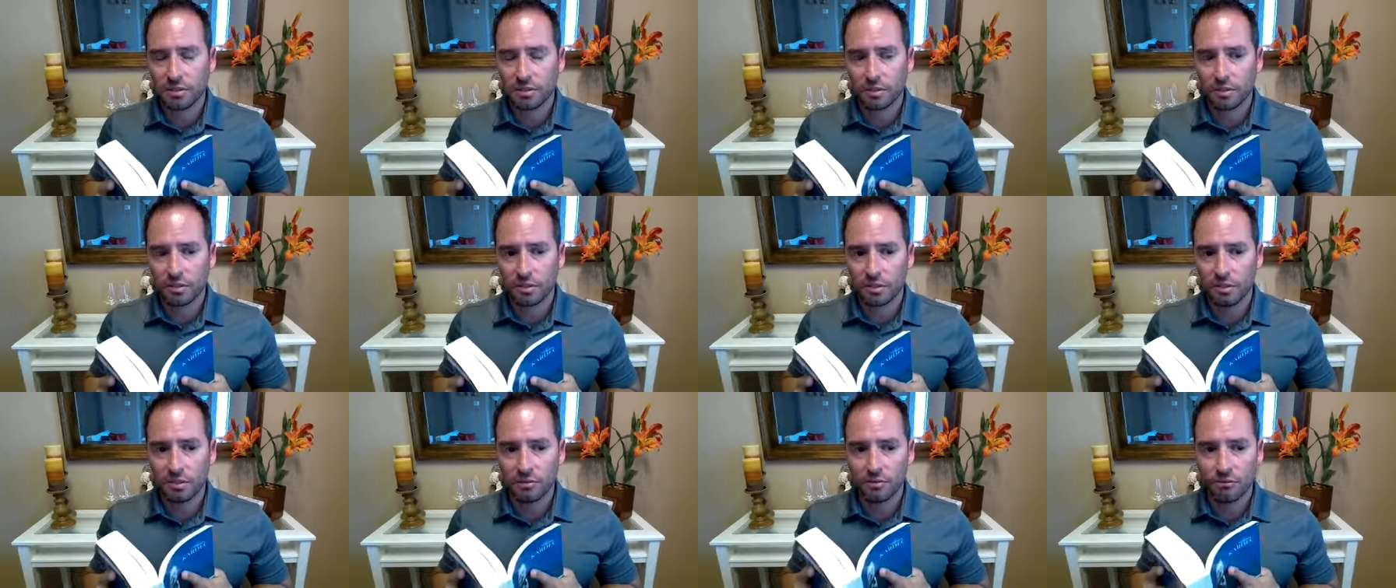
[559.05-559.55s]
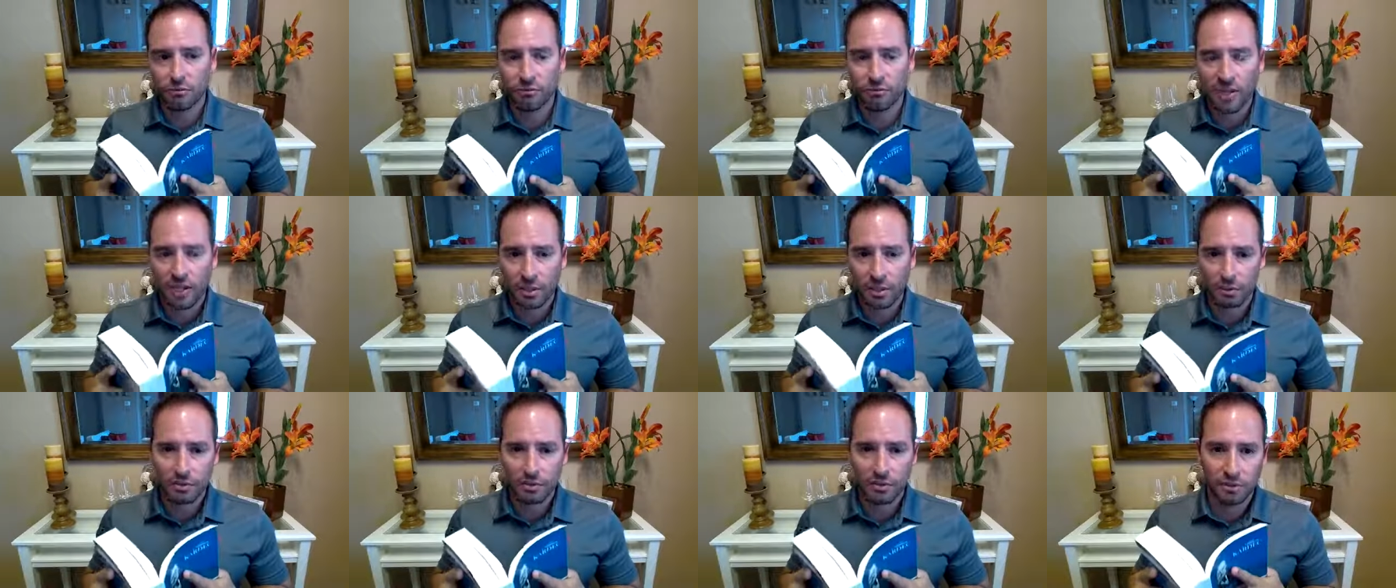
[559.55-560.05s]
the
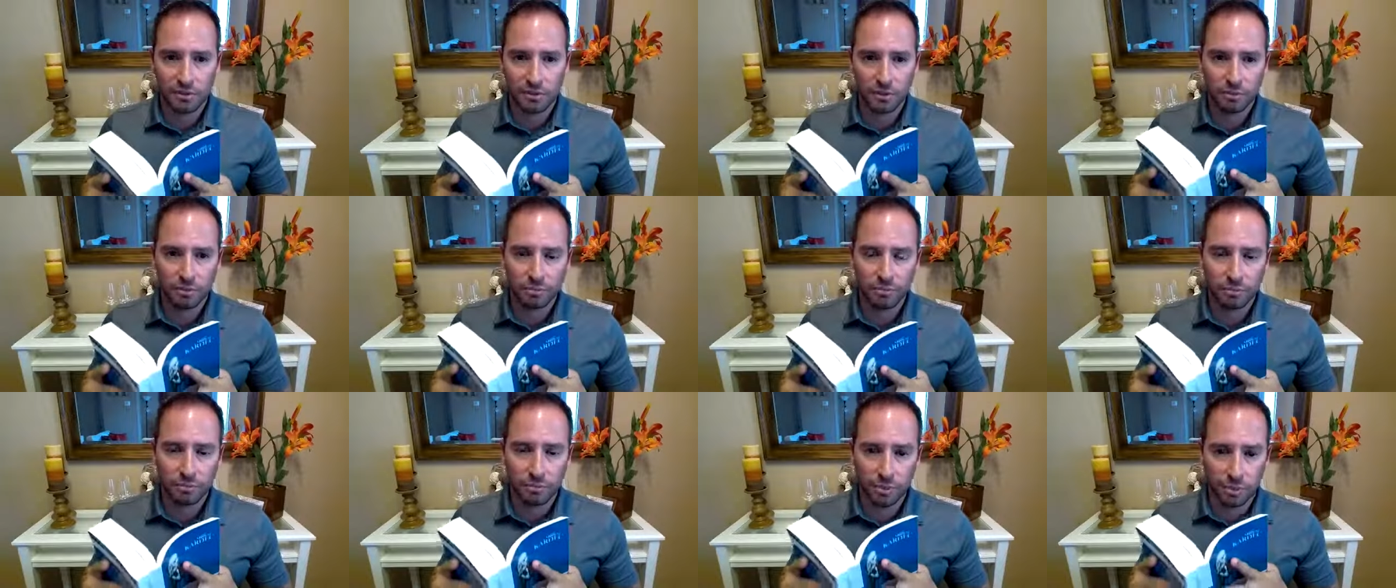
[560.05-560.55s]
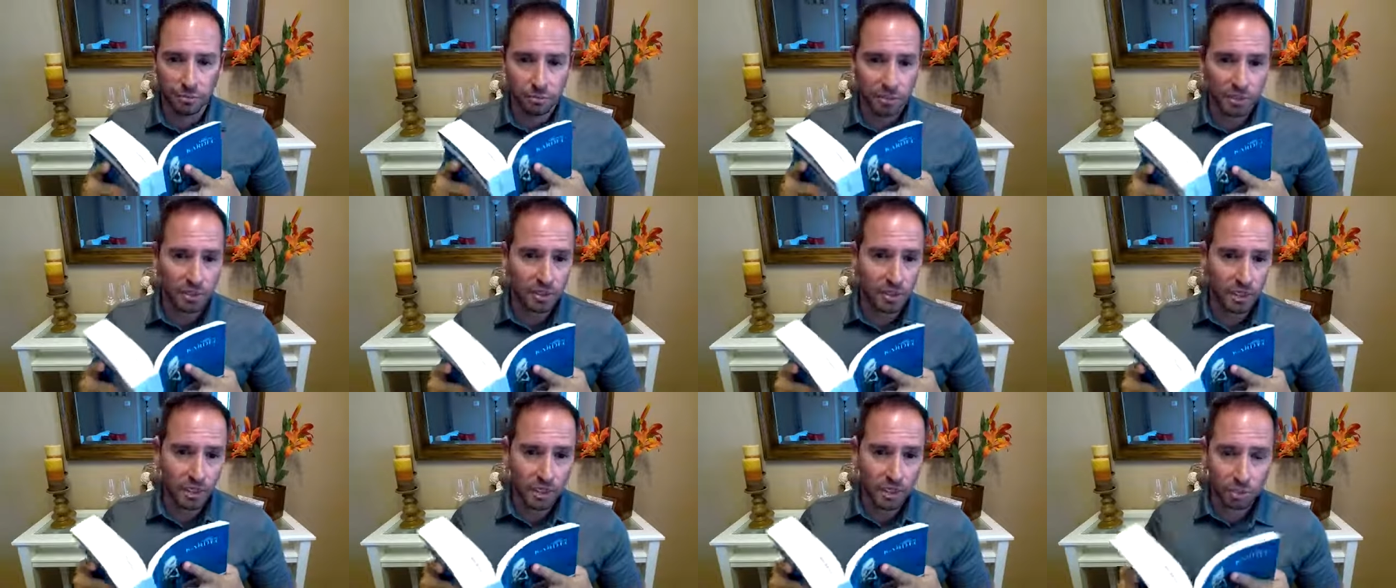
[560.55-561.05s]
faculty of you know,
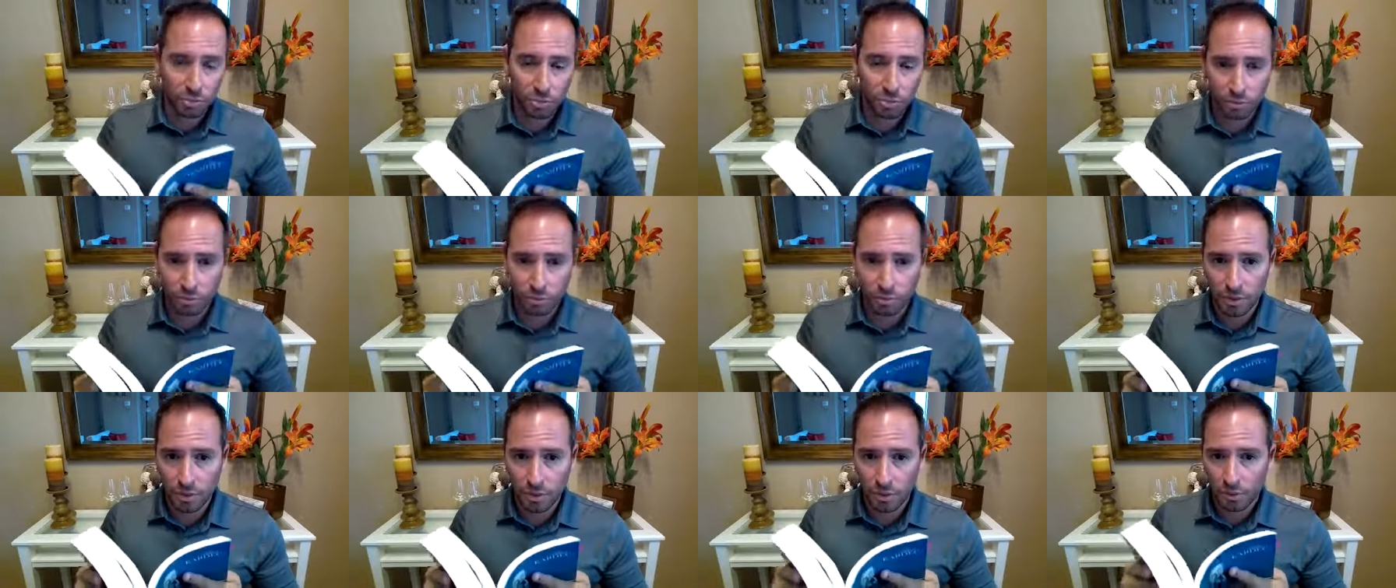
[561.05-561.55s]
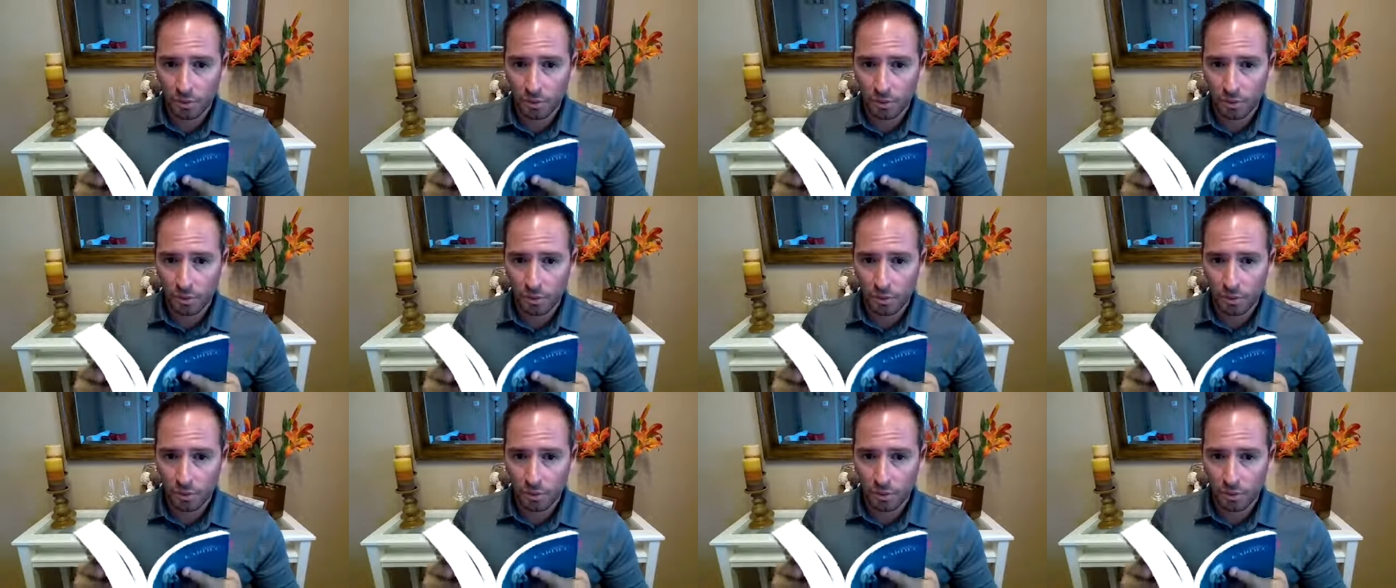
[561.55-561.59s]
being able